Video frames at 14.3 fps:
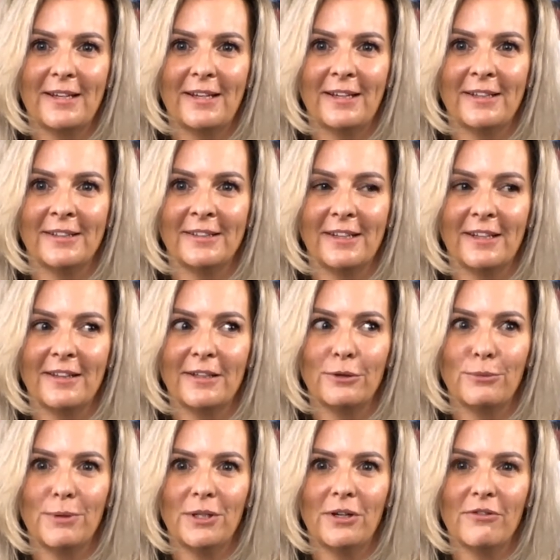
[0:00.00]
And I think it would
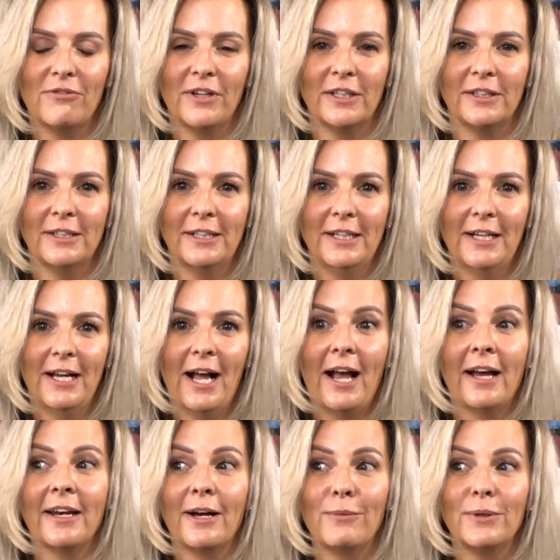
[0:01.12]
be a lot of fun.
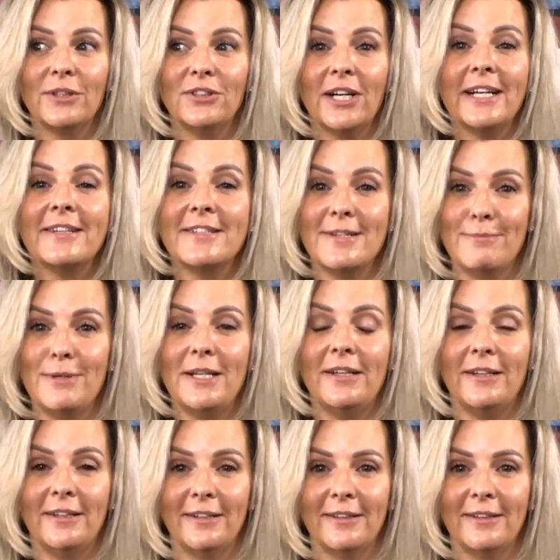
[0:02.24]
And I would like to be